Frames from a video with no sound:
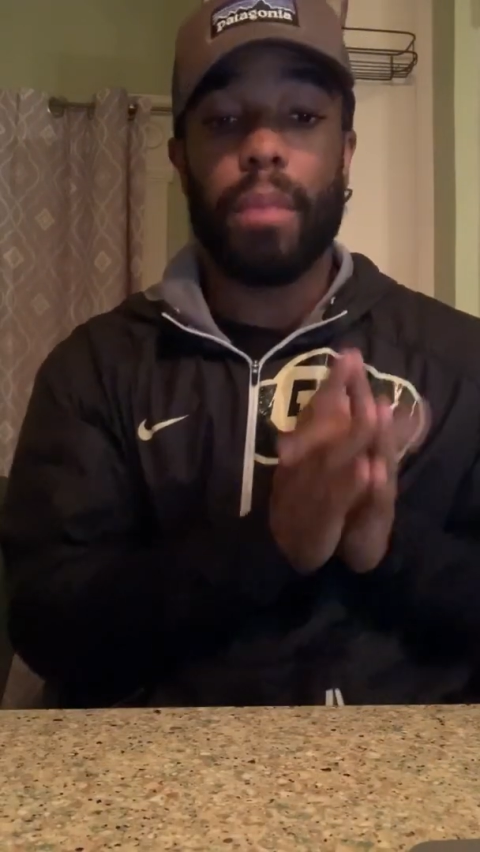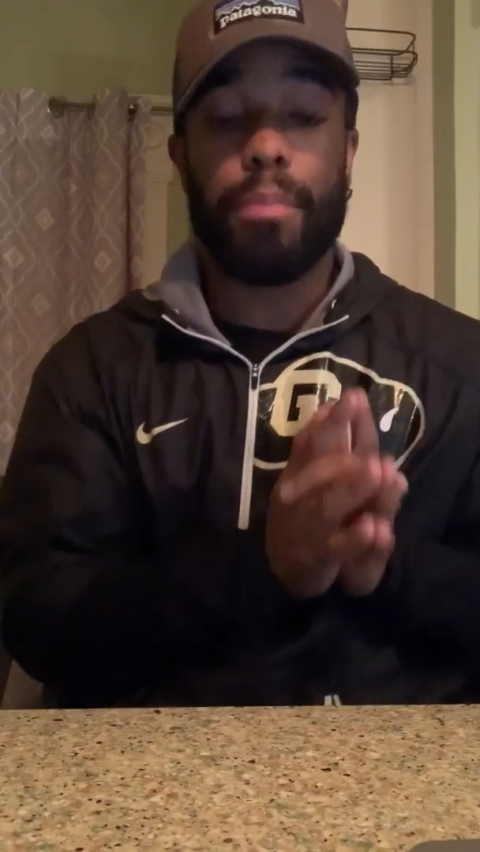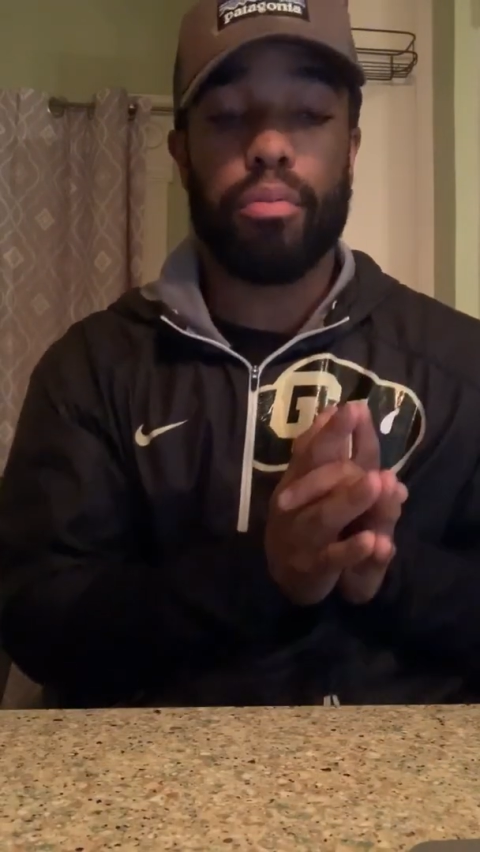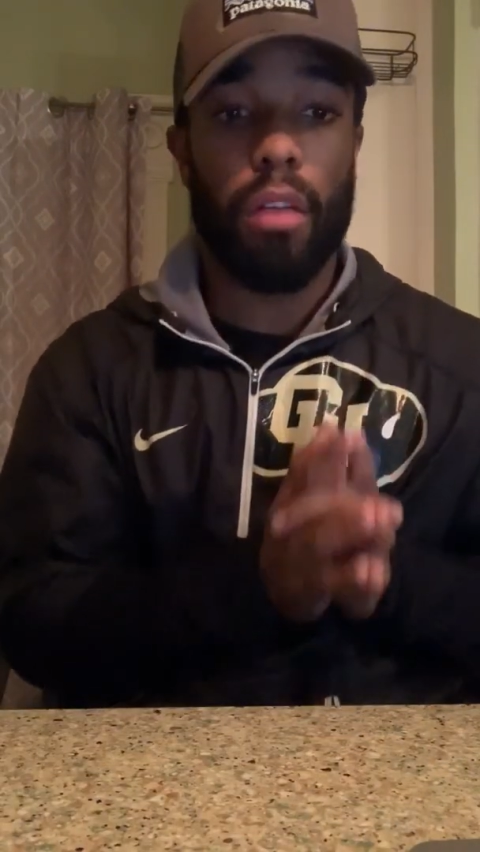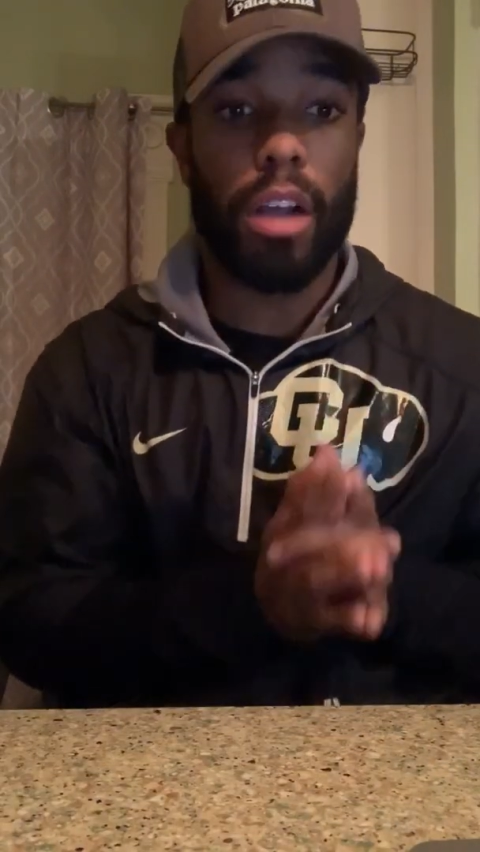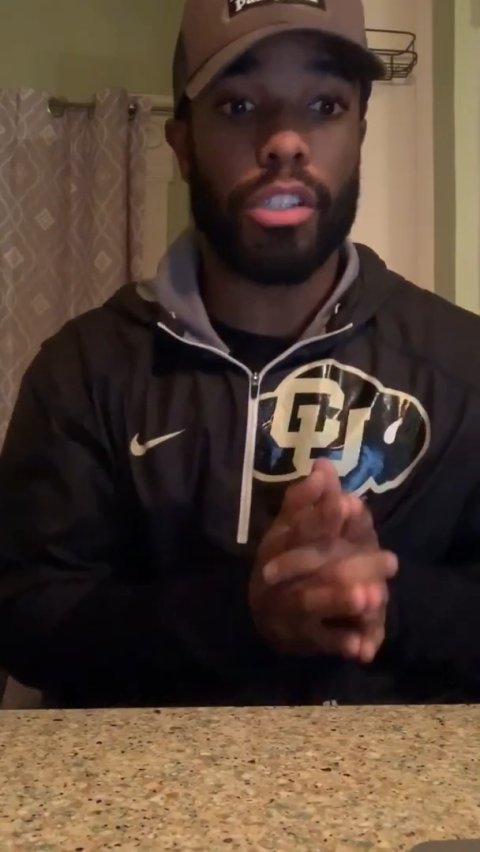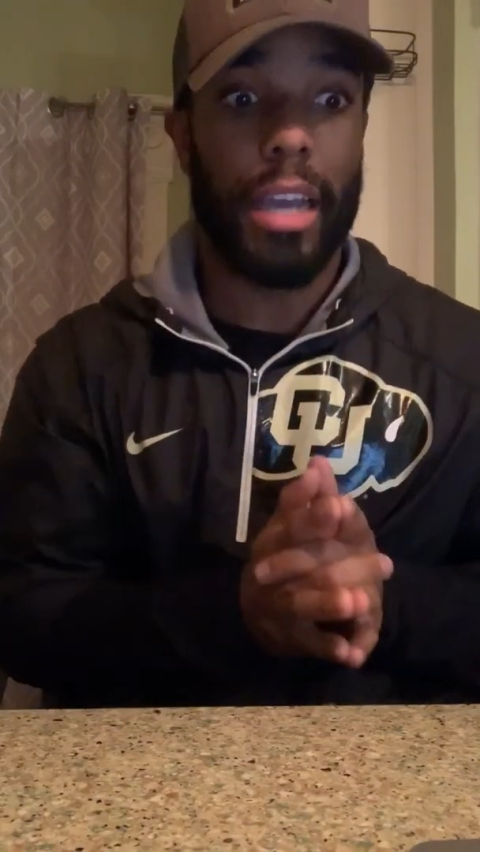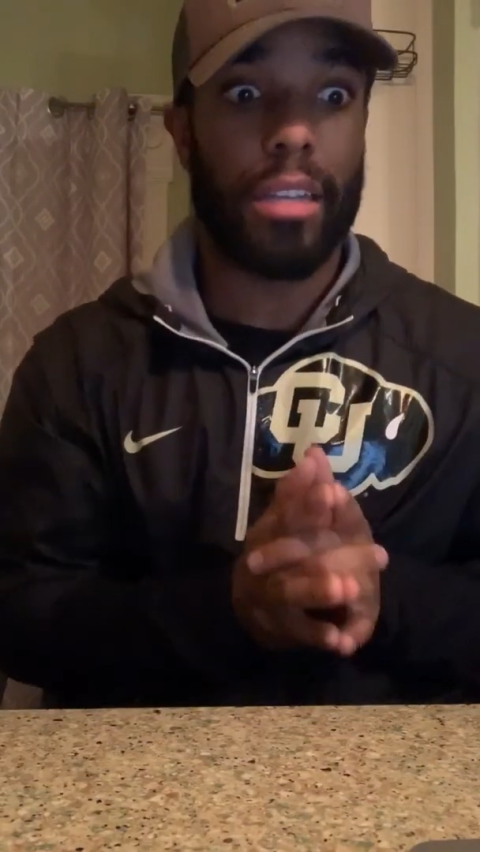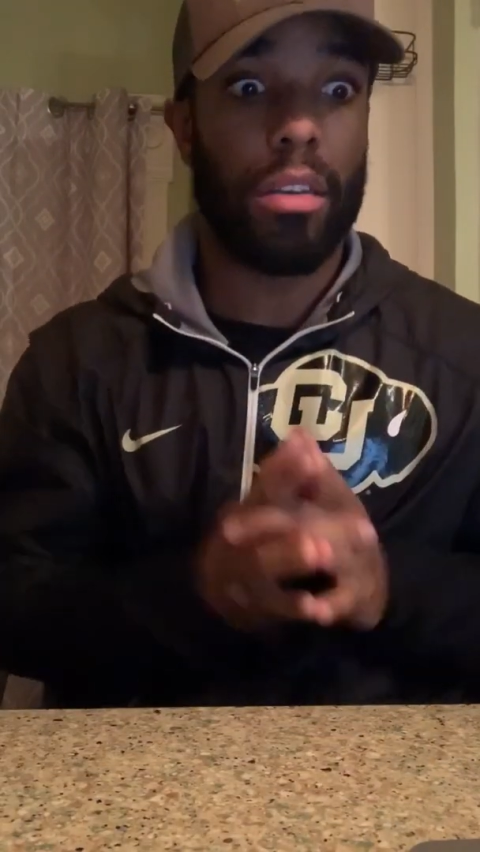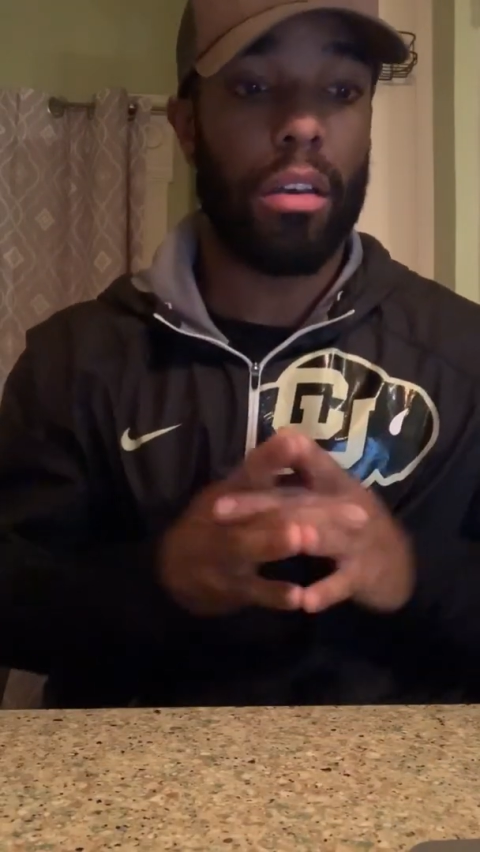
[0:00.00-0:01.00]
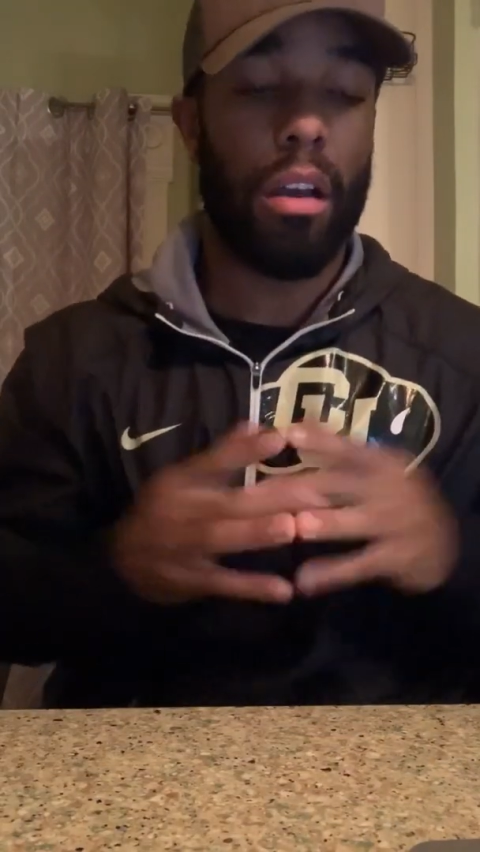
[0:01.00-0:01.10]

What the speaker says: project,